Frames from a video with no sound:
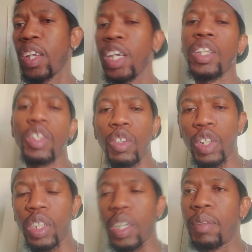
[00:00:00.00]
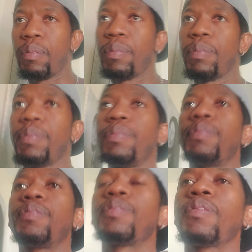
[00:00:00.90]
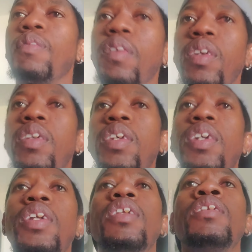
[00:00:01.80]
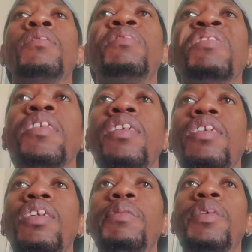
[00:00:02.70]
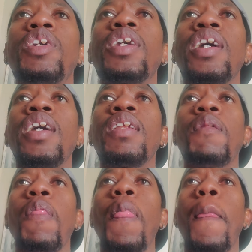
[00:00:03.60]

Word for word: gain structure seeing so I'm just uh, get